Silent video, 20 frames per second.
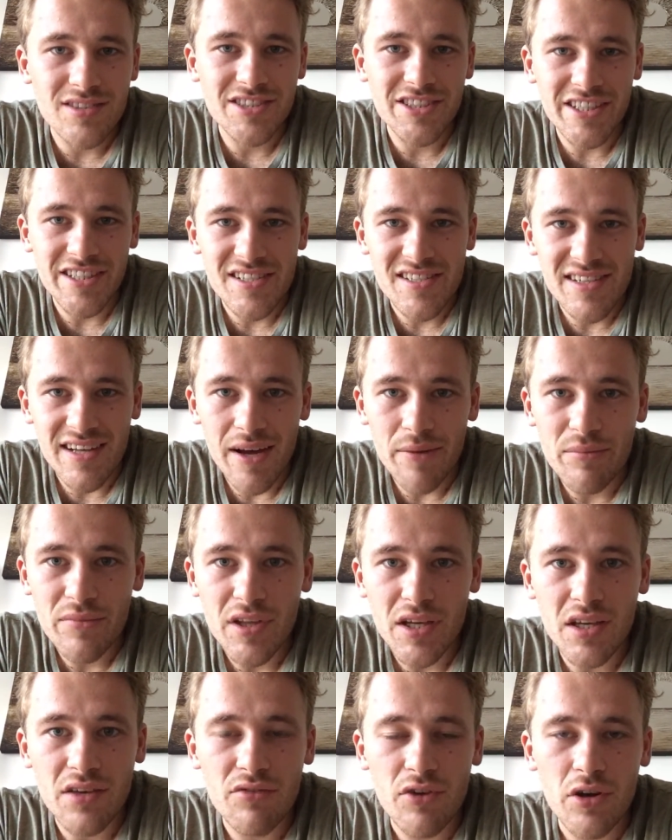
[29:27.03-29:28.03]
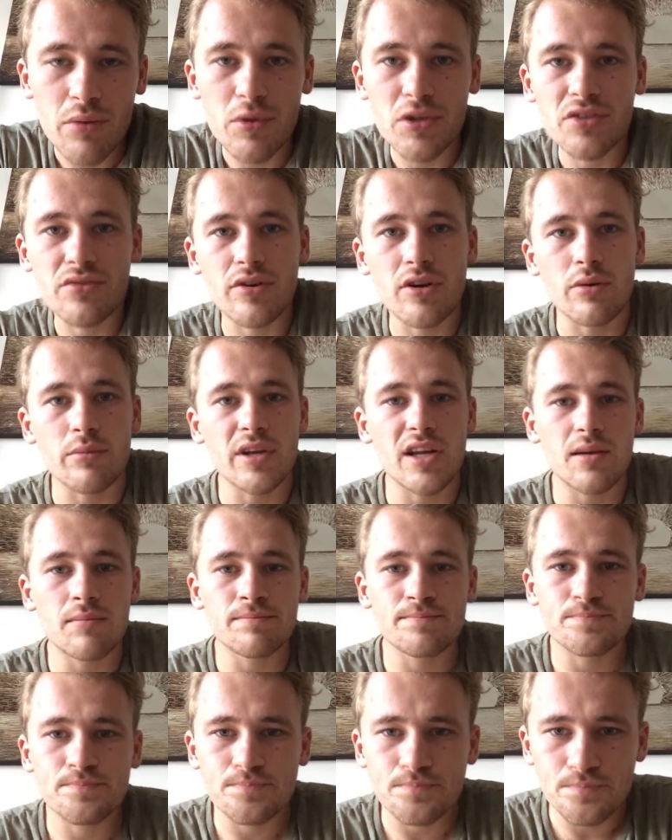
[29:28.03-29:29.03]
Cheers, Sam. Thank you very much for coming
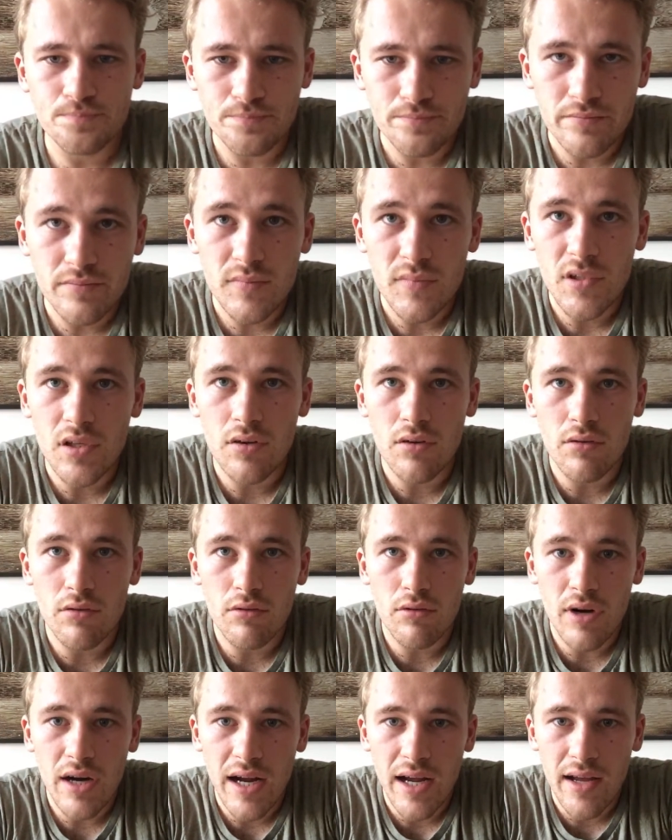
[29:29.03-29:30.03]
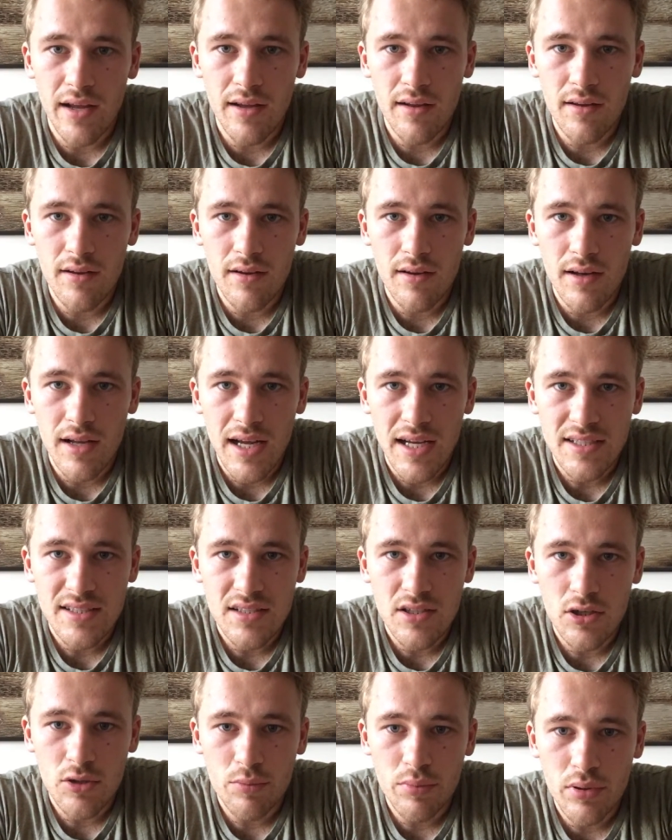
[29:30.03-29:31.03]
in. Right,
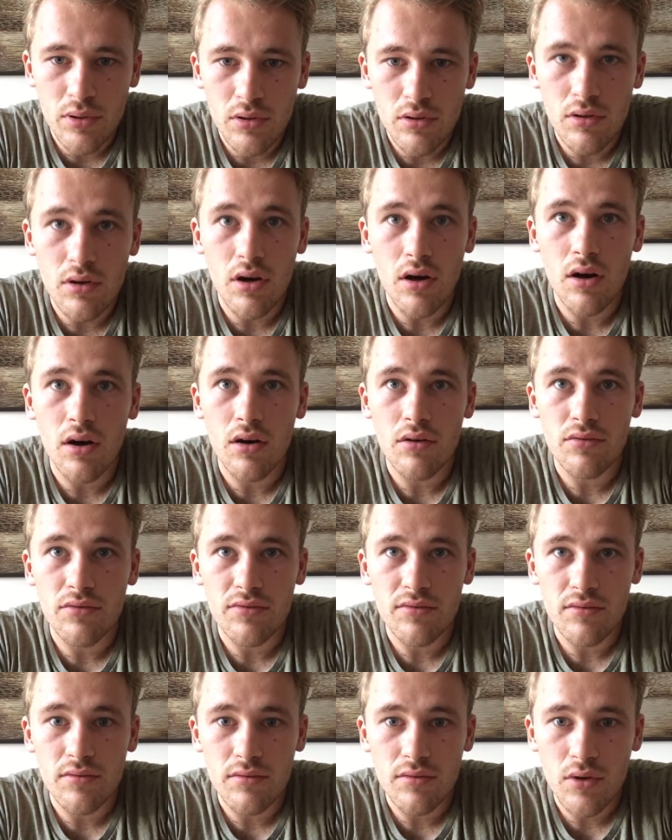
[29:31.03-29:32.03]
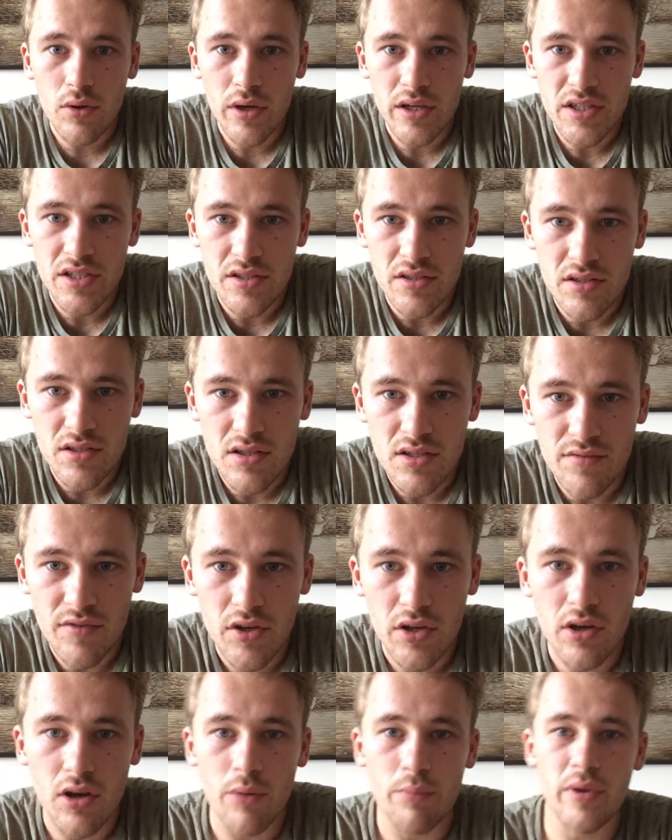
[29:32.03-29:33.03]
last couple of questions because I've
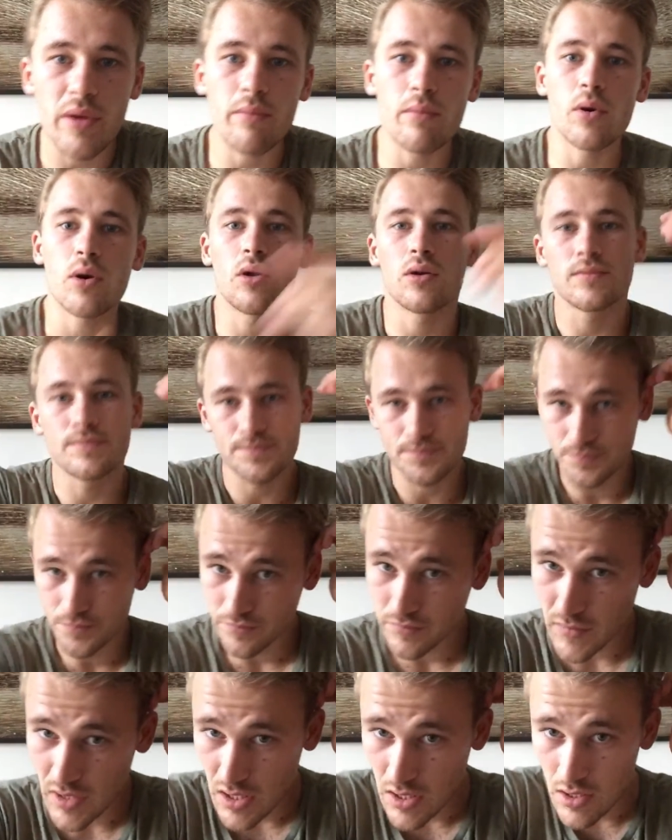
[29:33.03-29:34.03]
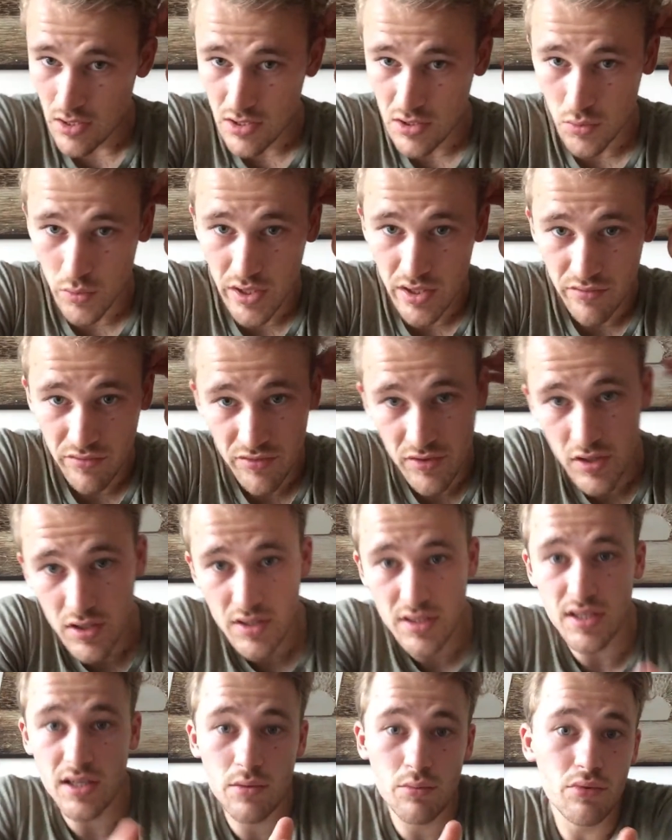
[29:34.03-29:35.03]
only got a bit more. Sweden
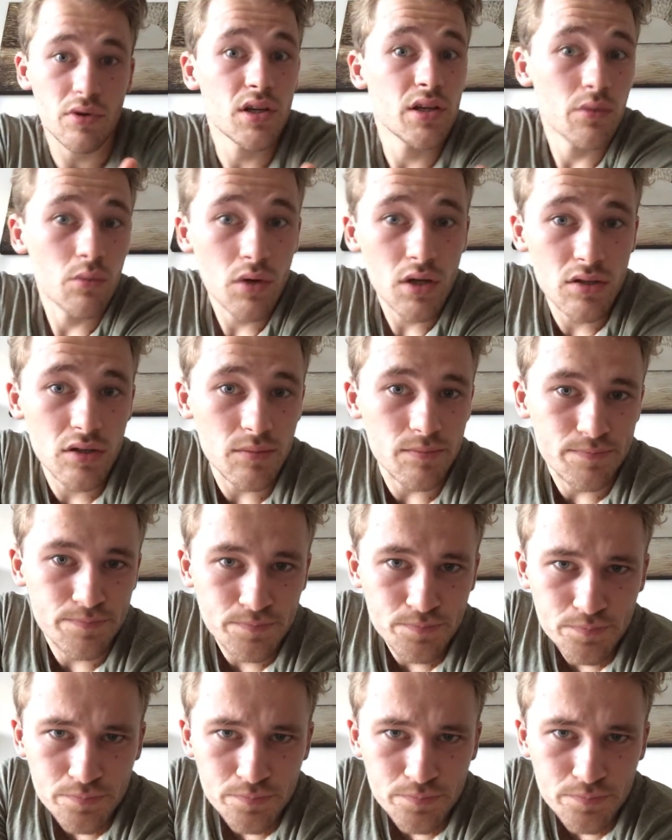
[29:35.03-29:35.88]
3rd tier. Brilliant, well done.